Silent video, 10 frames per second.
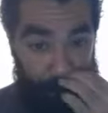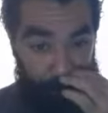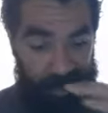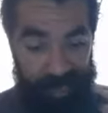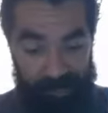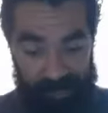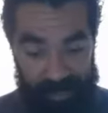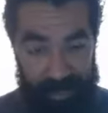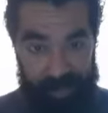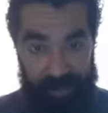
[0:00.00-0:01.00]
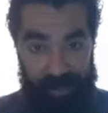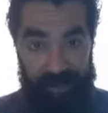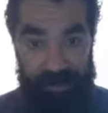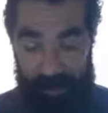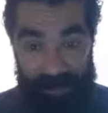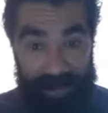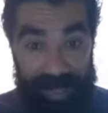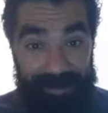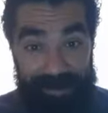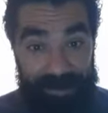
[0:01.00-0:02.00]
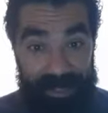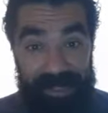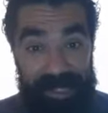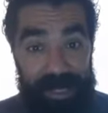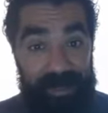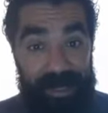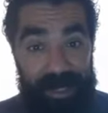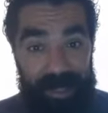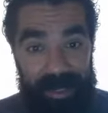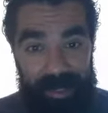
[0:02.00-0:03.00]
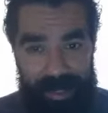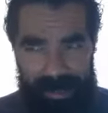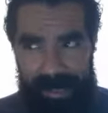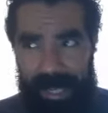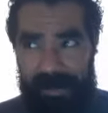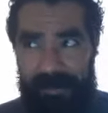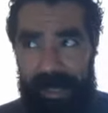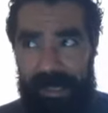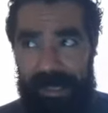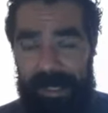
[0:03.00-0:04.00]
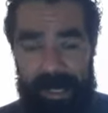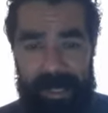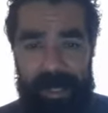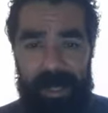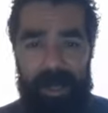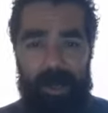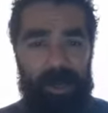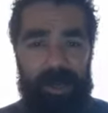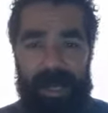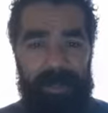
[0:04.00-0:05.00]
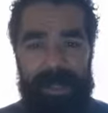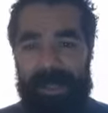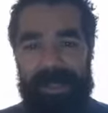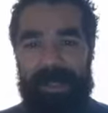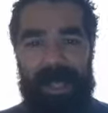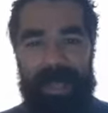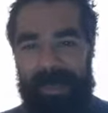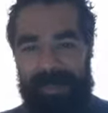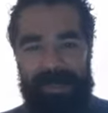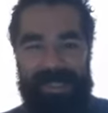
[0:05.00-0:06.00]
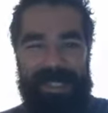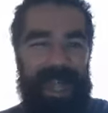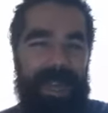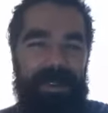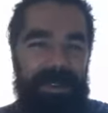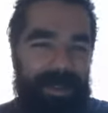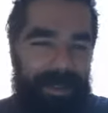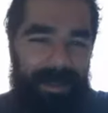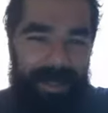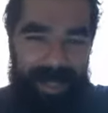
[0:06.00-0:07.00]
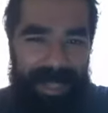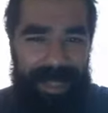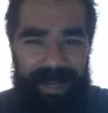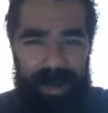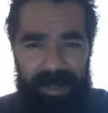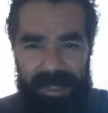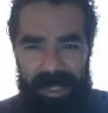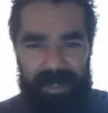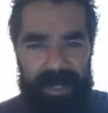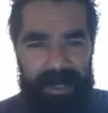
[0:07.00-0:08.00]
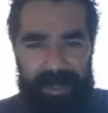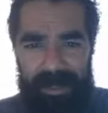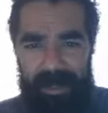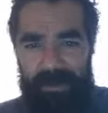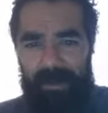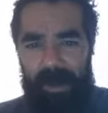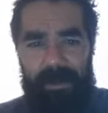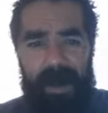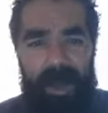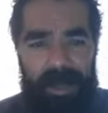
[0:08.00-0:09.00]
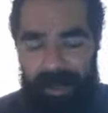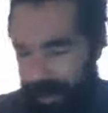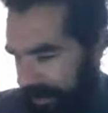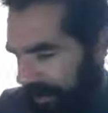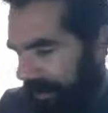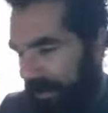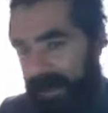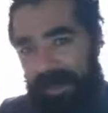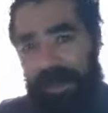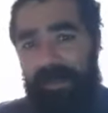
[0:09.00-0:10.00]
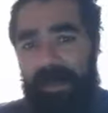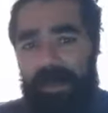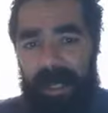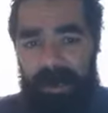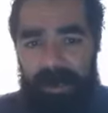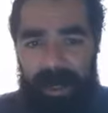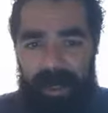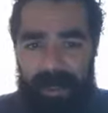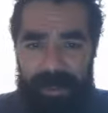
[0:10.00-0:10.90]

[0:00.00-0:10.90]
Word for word: I'm gonna have my desk. I'm a, so I'm gonna have a fucking chair that I like, and not a fancy like ergonomic this and that. It was style. It was I like hard chairs. I could sit on a rock. This is this thing feels like a rock.